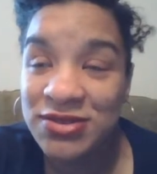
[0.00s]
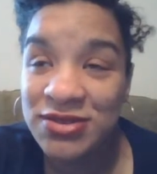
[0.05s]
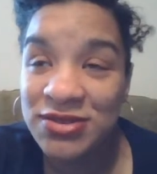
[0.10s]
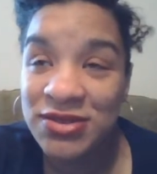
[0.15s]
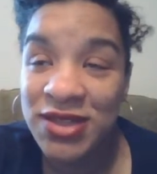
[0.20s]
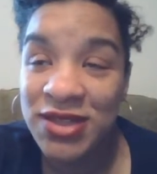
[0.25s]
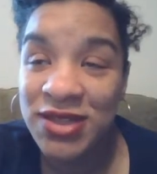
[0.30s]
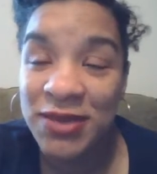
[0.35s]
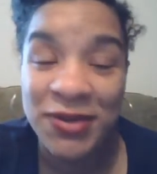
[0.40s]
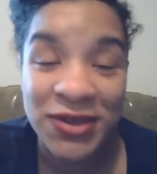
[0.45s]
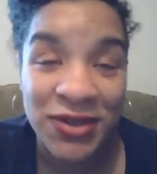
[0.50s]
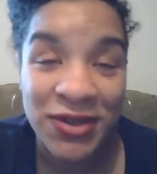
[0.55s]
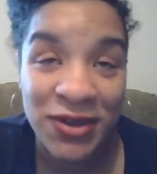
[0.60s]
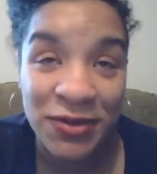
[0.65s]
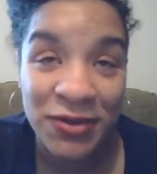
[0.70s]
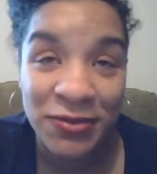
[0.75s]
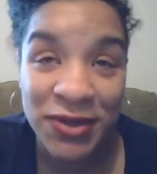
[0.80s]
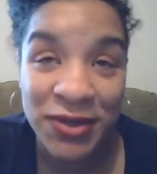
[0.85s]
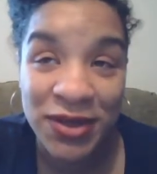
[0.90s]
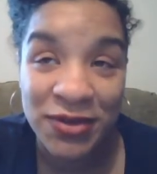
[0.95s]
they put it
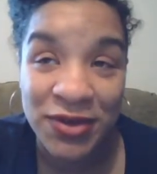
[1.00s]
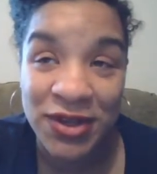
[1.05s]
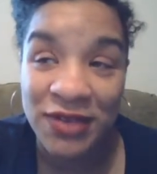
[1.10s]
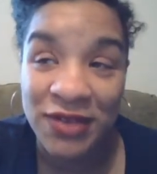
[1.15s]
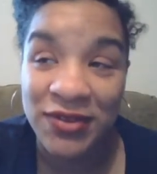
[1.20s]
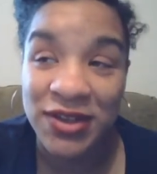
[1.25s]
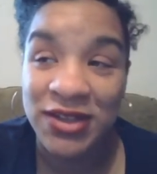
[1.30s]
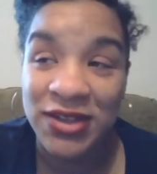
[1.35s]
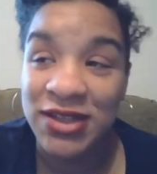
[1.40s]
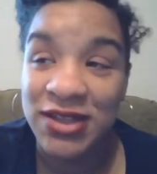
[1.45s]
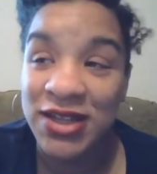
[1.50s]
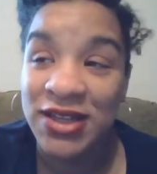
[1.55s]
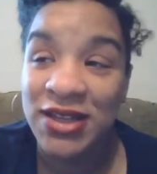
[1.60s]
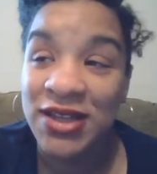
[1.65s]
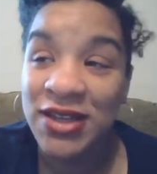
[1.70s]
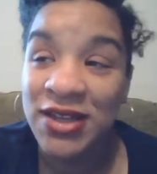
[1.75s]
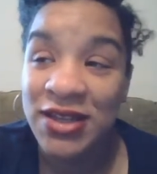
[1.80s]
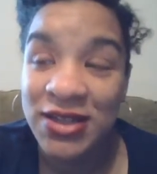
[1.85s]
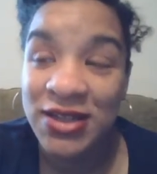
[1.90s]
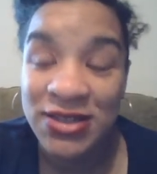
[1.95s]
on me or whatever. Then they
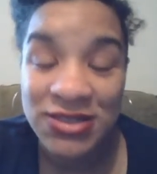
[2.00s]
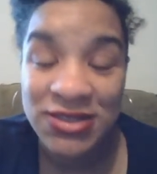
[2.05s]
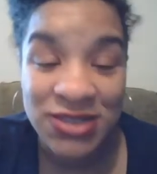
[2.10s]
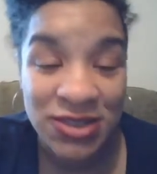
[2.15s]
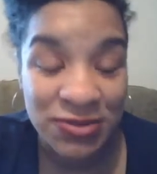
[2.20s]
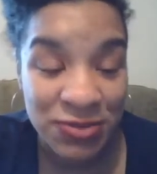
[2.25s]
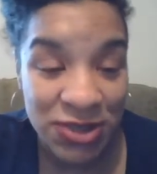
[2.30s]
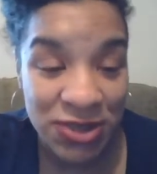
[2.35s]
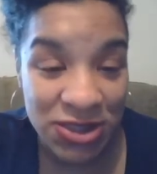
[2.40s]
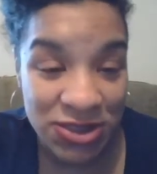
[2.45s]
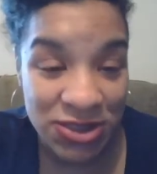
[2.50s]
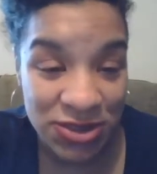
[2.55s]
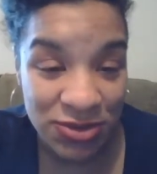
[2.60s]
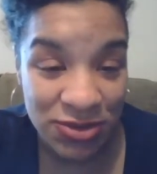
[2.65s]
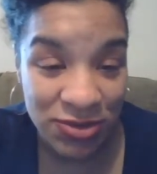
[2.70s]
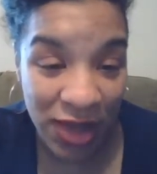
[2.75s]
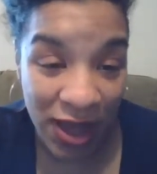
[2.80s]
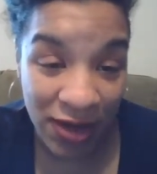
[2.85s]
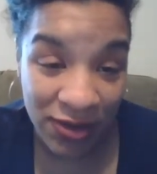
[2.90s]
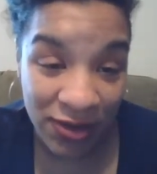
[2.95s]
took me
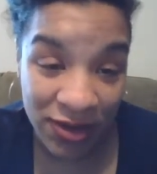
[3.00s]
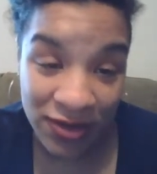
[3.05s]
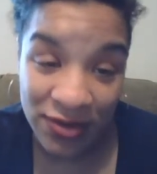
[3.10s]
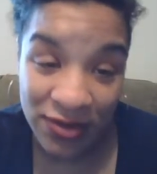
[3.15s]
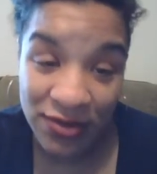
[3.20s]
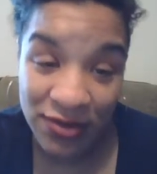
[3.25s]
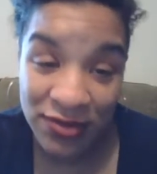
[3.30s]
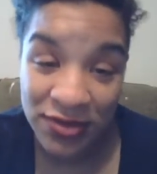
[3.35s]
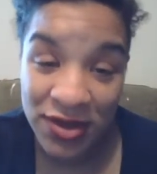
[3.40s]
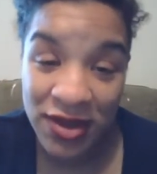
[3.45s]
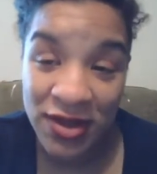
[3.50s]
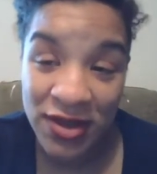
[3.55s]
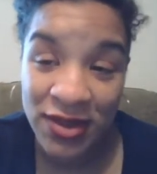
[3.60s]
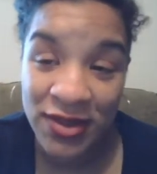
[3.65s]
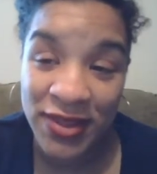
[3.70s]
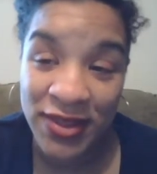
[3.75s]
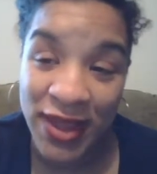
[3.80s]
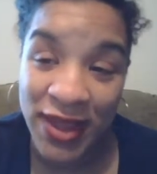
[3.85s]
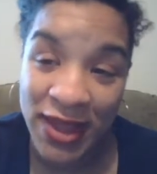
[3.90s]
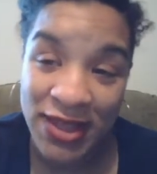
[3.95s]
out of
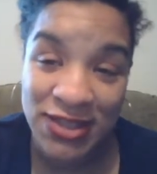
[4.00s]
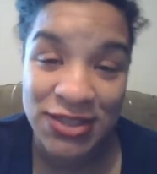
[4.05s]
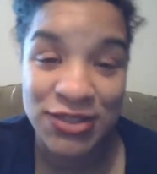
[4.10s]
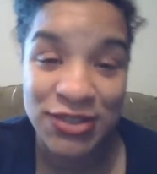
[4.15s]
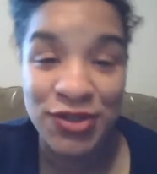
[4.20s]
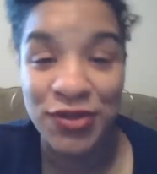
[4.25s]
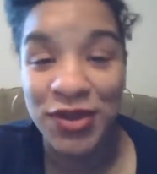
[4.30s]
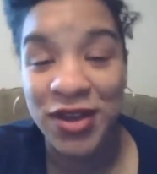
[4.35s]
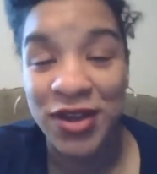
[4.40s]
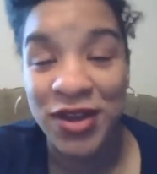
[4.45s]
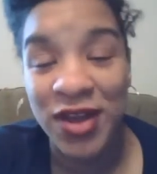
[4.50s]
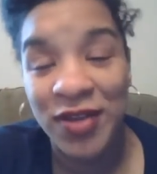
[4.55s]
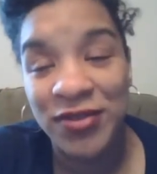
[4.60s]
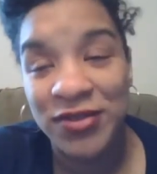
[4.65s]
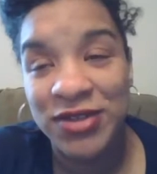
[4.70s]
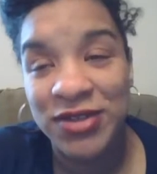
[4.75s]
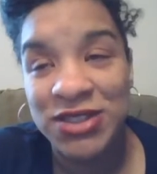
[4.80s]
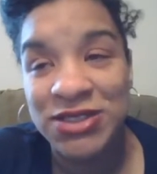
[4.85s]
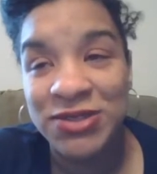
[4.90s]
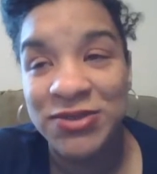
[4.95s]
that to
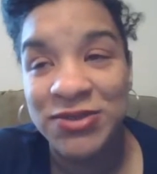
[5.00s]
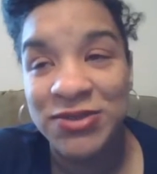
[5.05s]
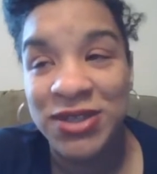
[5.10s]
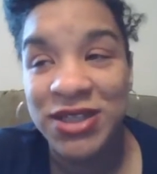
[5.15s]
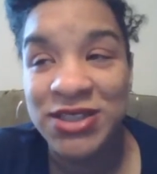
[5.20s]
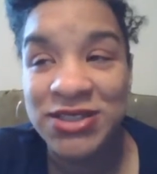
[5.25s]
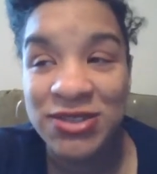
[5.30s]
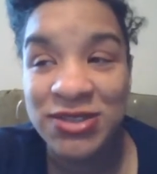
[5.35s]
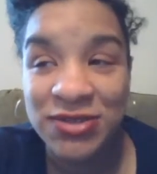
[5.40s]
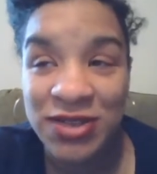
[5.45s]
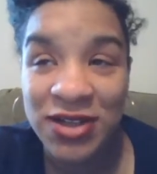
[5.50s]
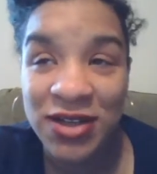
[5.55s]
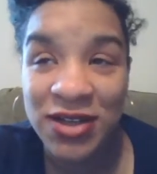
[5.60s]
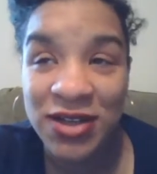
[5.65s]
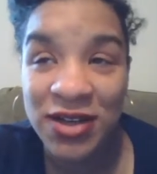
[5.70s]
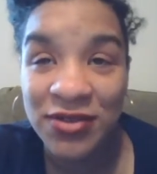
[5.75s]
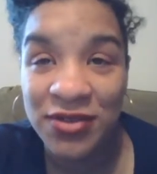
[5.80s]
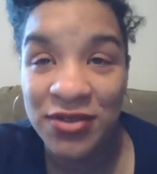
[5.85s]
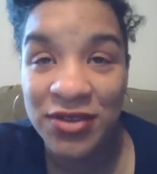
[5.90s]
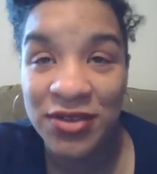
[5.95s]
recovery. So we get to
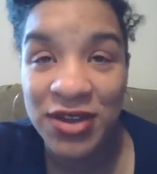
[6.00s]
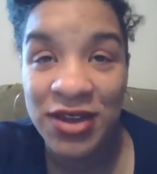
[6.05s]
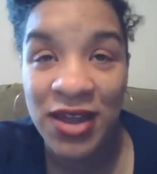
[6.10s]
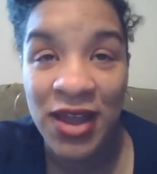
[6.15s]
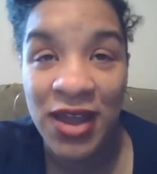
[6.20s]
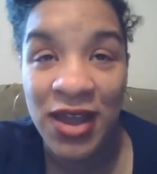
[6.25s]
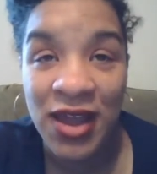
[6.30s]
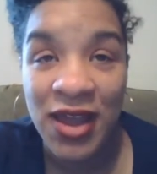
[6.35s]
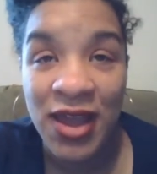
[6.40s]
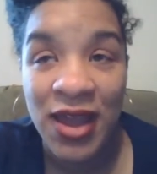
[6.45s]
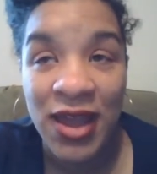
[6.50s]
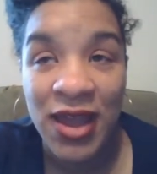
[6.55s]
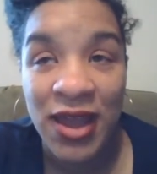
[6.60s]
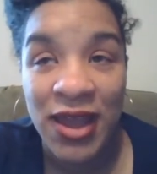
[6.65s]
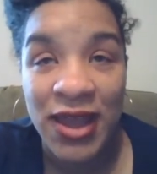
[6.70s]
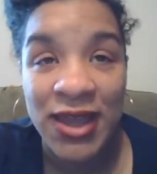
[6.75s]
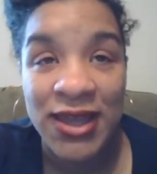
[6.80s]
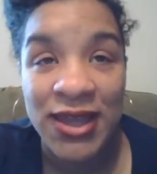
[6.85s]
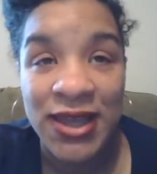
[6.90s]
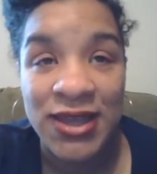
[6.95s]
recovery,
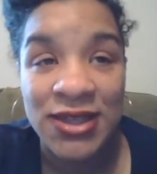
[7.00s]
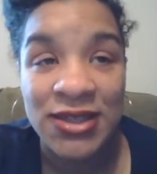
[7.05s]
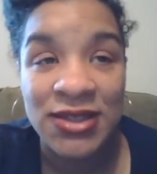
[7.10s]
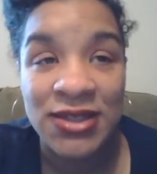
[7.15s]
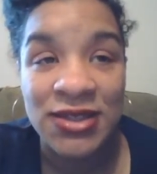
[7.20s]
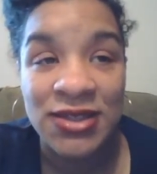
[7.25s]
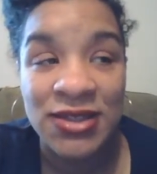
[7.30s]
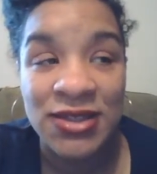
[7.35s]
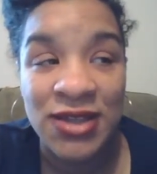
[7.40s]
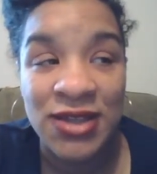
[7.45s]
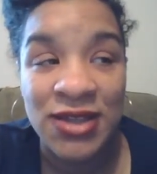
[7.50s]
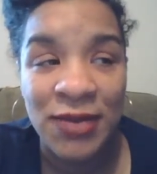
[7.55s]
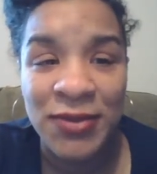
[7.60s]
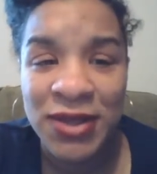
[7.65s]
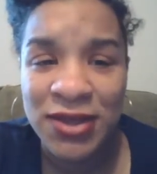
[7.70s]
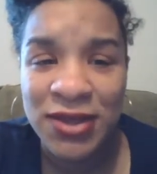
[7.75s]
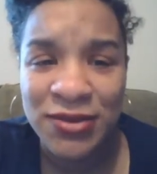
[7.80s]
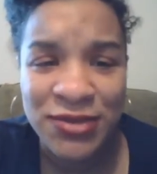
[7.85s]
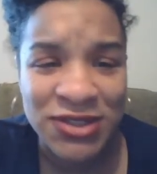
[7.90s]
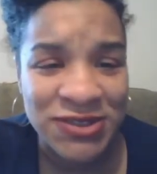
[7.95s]
and I
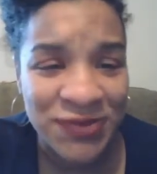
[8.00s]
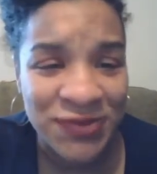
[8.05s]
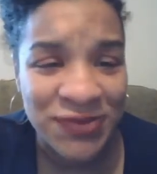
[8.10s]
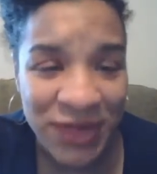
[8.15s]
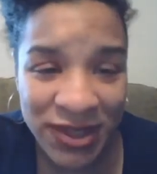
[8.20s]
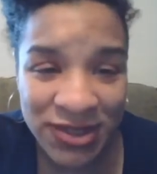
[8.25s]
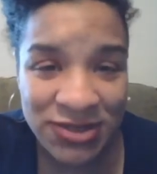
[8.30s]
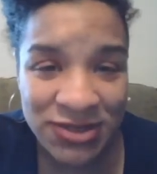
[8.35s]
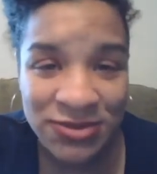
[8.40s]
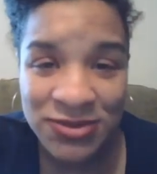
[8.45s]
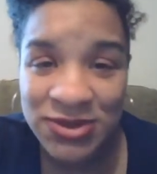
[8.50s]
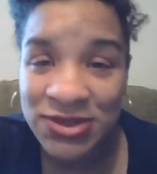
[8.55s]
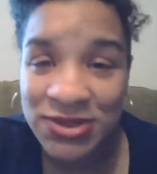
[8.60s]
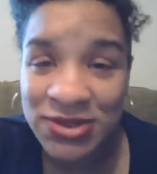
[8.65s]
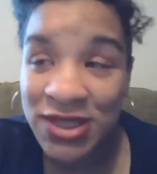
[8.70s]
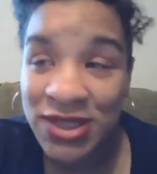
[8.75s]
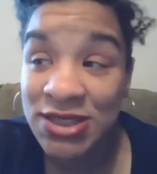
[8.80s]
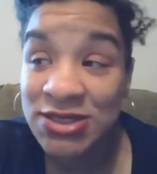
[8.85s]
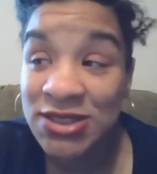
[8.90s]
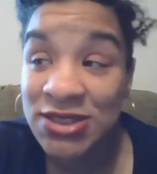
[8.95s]
mean, it was fast. It was
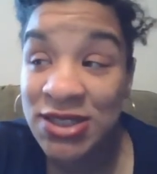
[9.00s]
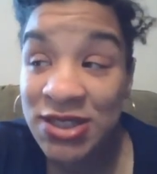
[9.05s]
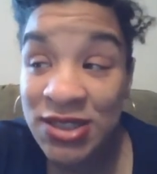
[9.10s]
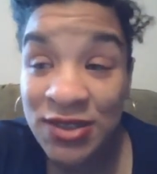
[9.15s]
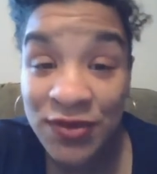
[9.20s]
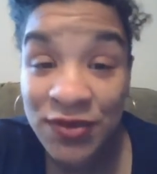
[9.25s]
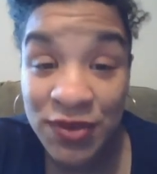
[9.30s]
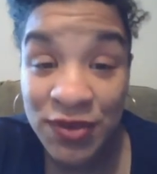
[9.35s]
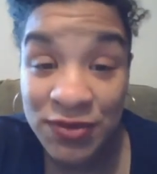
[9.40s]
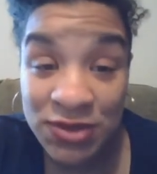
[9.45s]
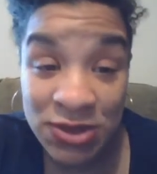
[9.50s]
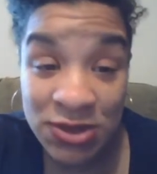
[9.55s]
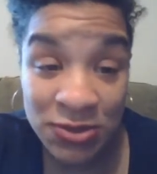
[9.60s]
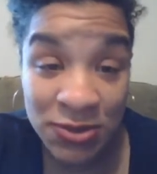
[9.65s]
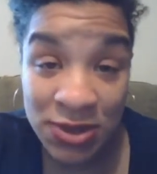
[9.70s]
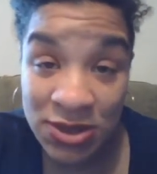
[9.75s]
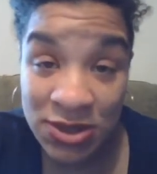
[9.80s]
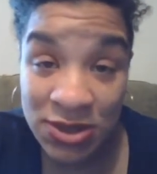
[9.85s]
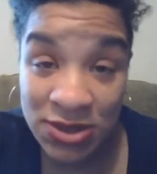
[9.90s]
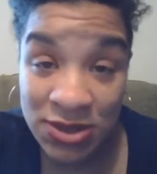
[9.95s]
like 10 to 15
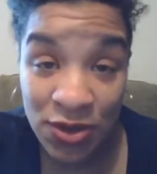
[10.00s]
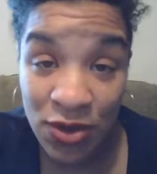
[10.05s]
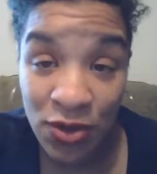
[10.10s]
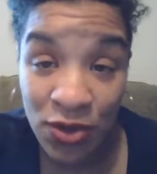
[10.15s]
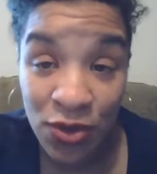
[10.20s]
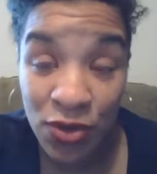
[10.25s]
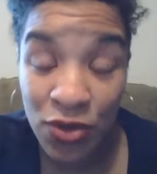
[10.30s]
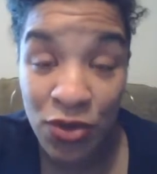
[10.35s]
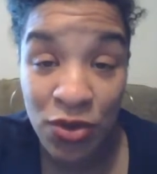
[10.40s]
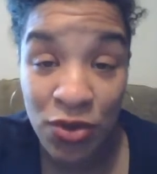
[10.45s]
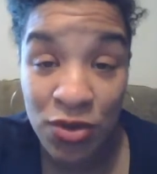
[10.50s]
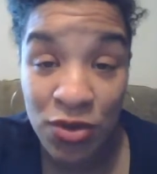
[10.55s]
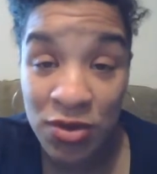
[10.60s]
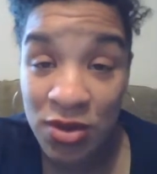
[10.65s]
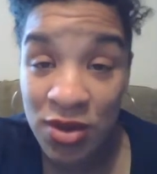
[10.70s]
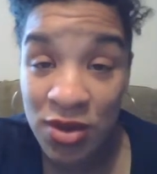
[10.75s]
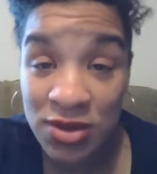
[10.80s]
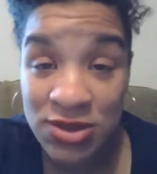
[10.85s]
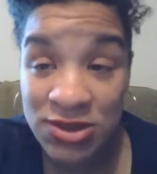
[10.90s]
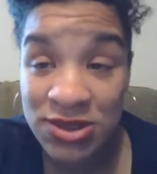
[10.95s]
minutes, the whole
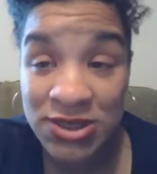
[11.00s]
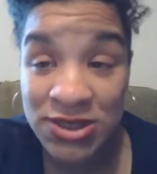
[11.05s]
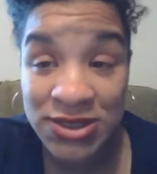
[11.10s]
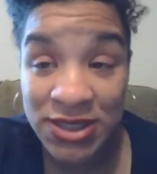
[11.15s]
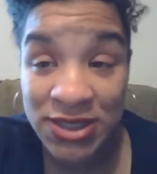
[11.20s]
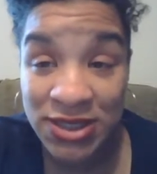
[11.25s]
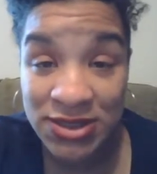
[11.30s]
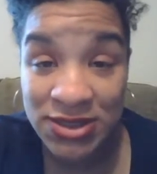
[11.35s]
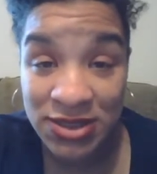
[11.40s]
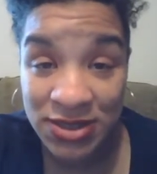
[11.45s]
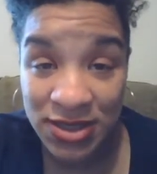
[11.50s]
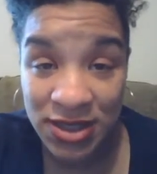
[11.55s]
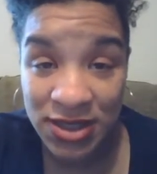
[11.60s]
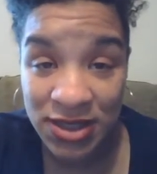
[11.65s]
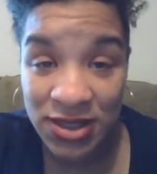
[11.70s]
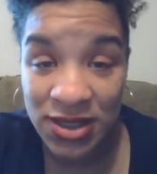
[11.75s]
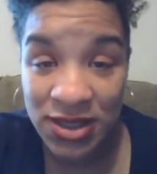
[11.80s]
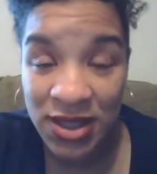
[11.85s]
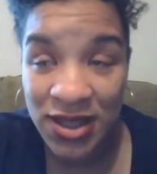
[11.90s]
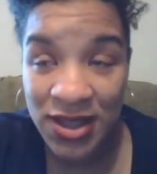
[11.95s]
C-section
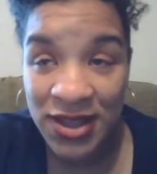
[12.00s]
thing.